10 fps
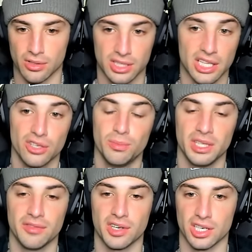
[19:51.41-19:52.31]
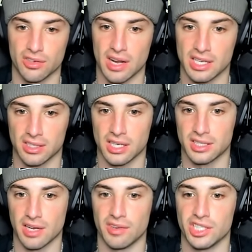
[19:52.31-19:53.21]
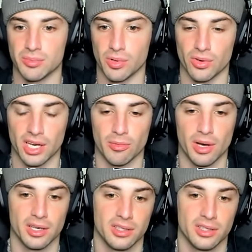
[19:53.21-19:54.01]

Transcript: Because I do believe you're going to Terrastalize that Raging Bolt anyway.